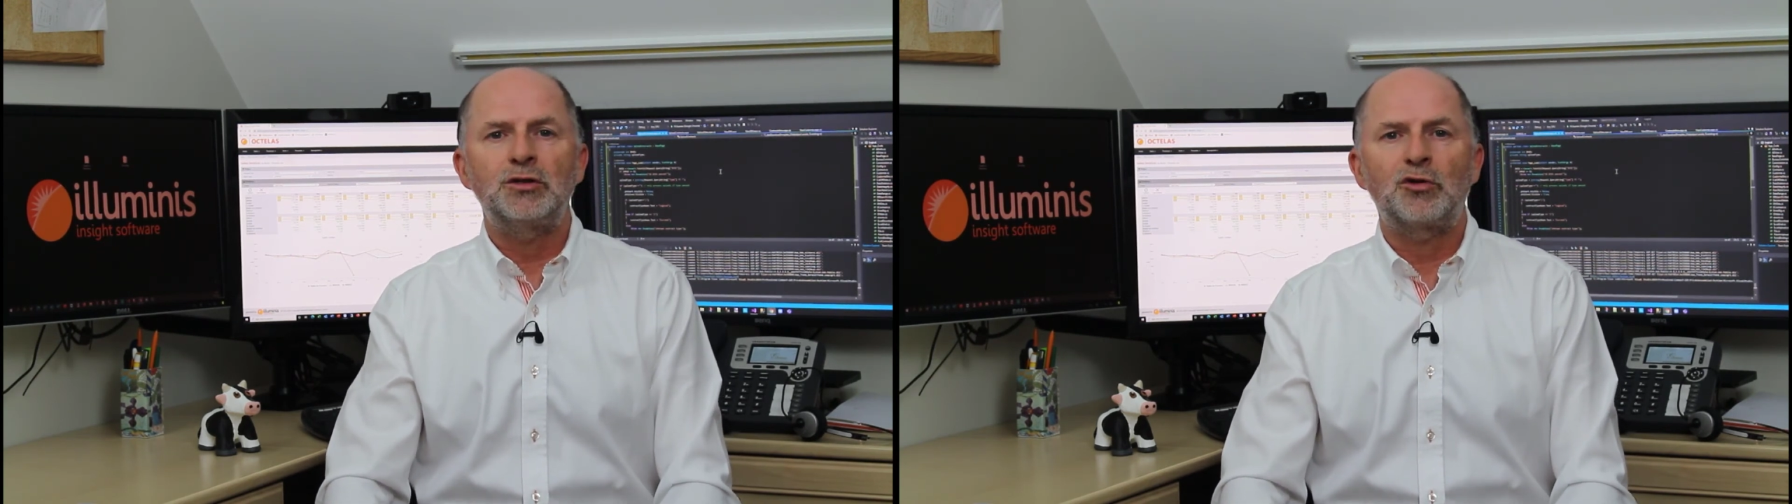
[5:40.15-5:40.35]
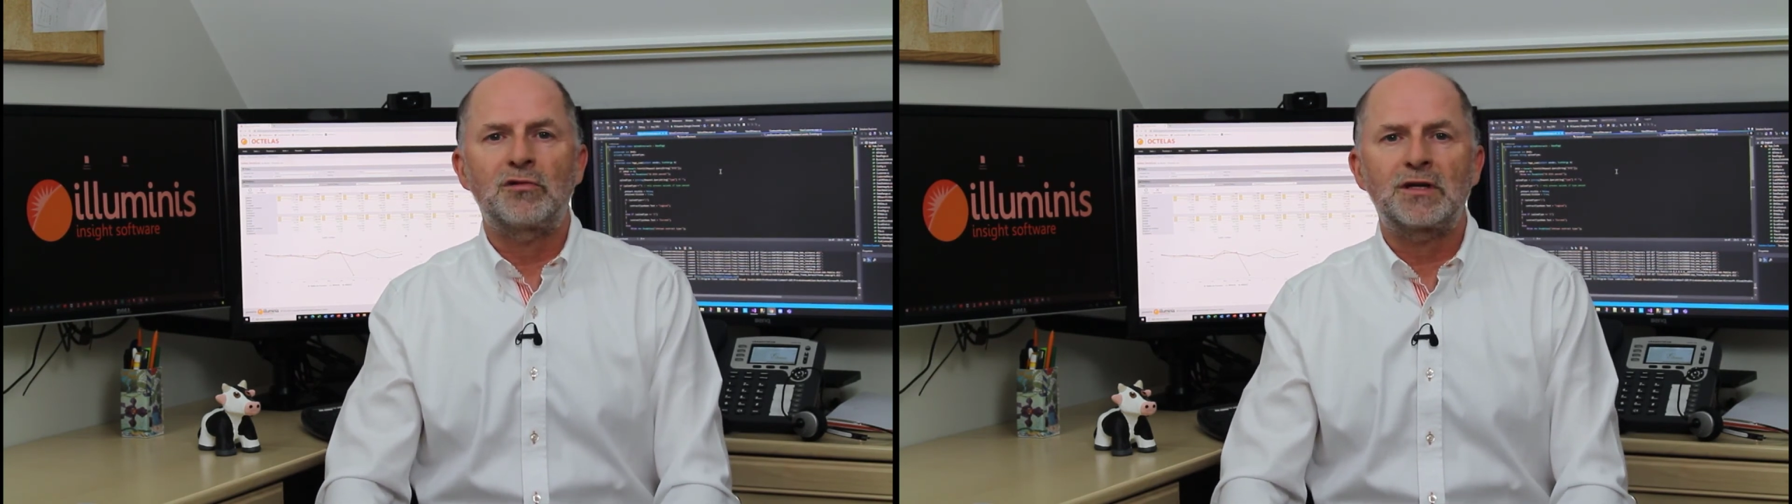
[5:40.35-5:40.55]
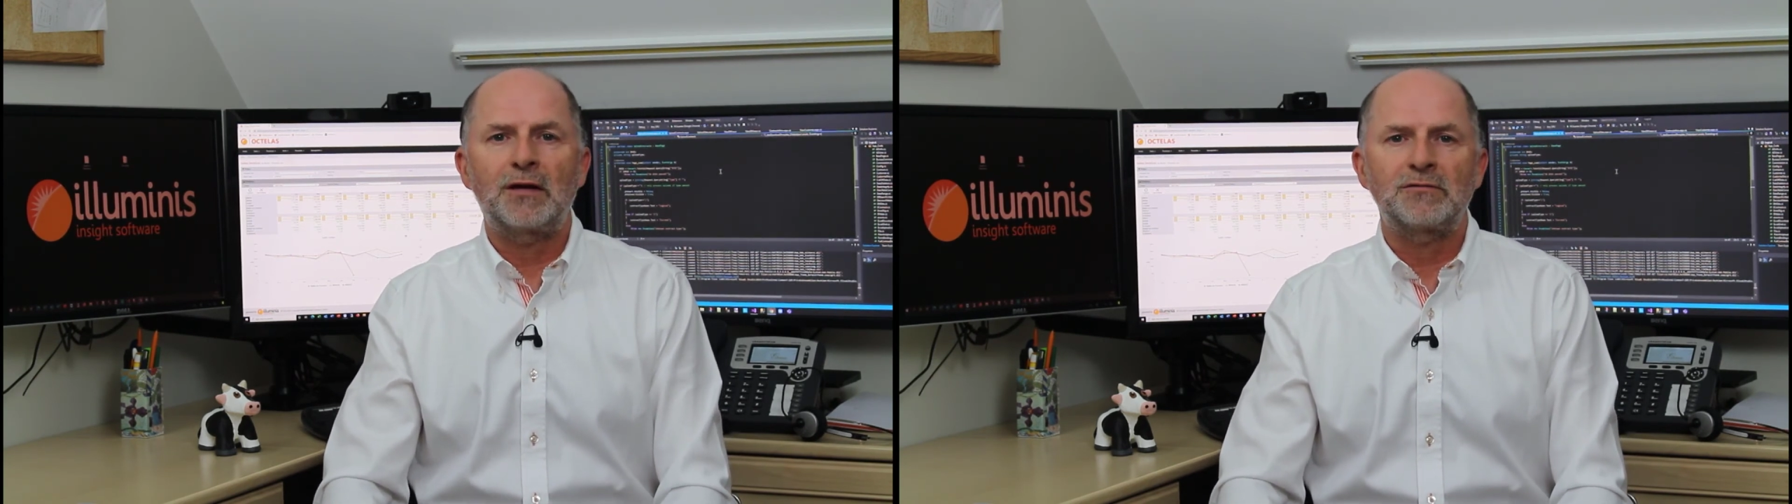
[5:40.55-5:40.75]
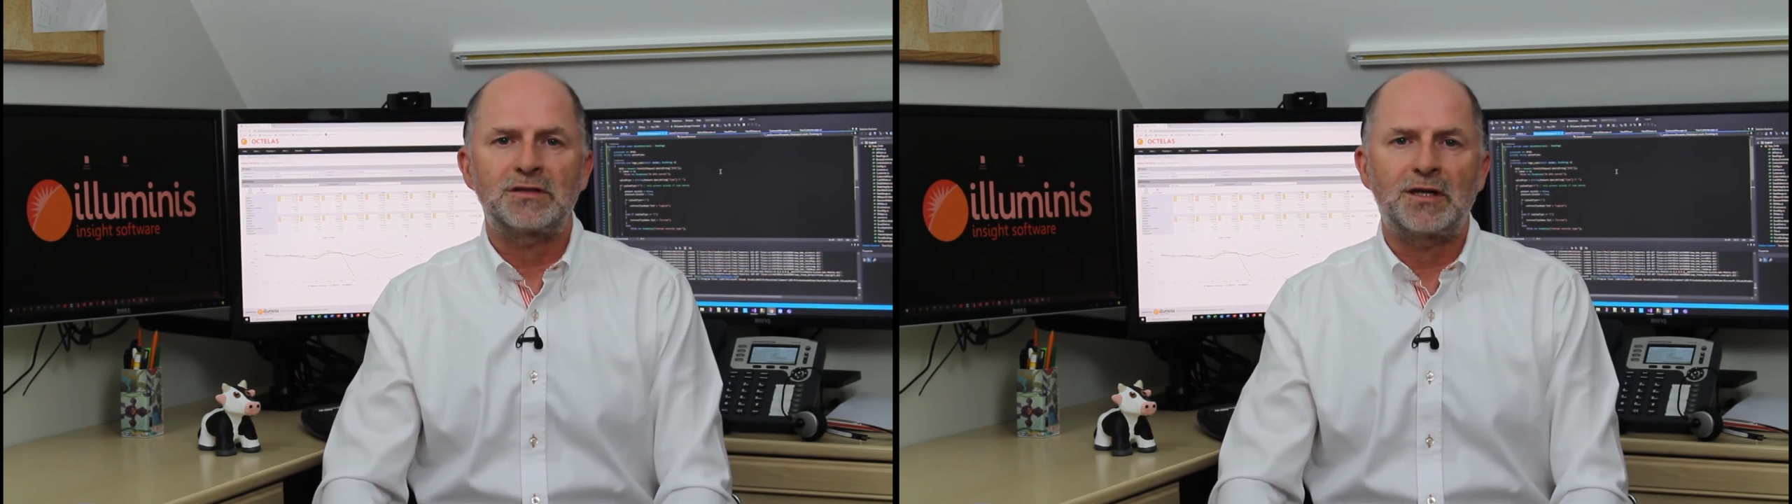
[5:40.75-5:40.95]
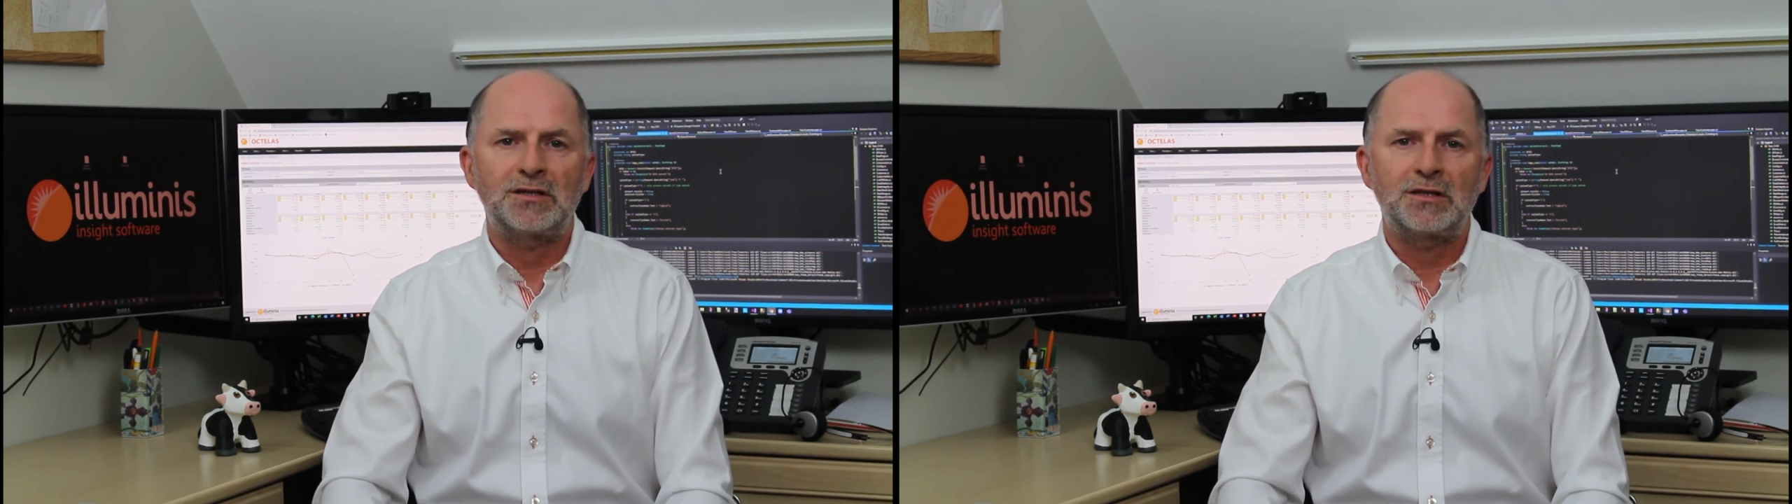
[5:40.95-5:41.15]
to your accounts
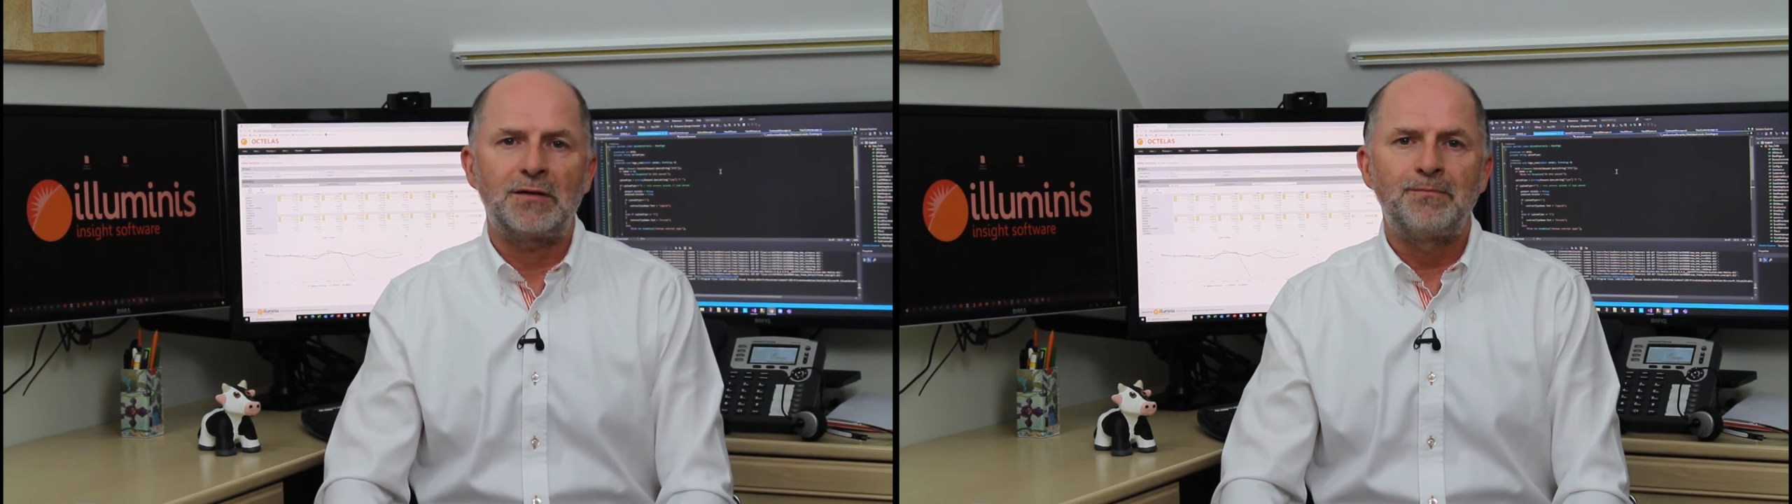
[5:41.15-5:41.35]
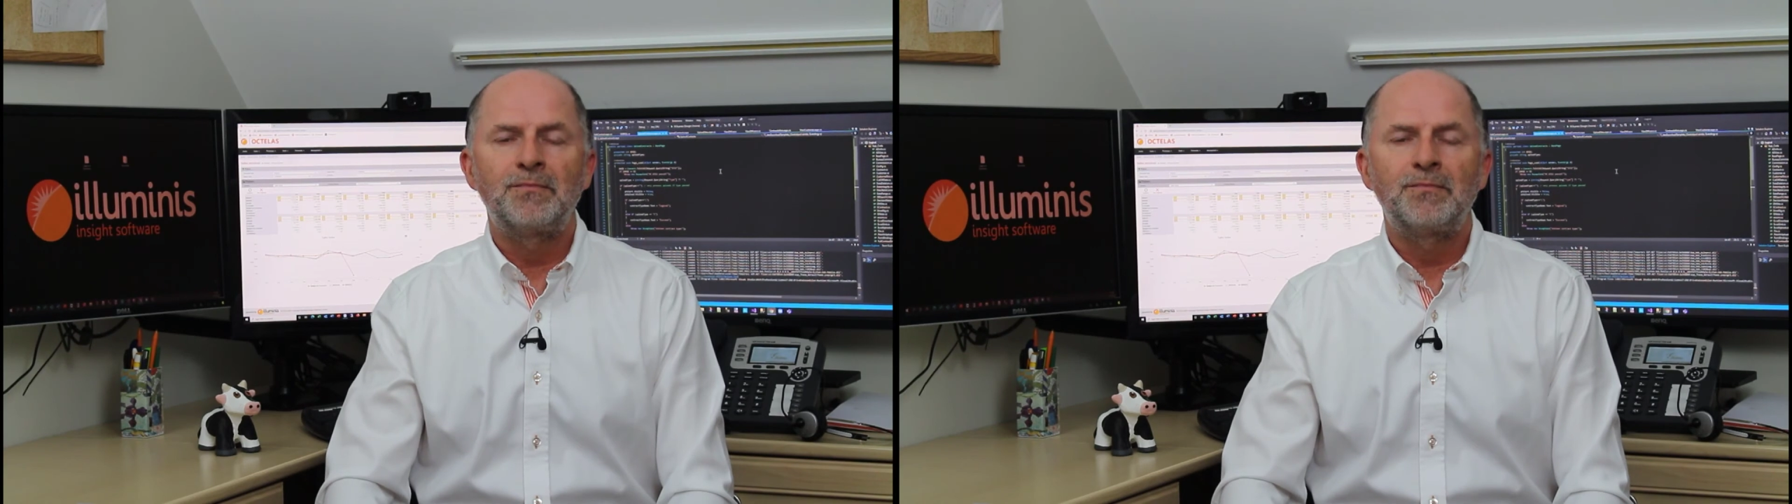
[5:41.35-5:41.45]
data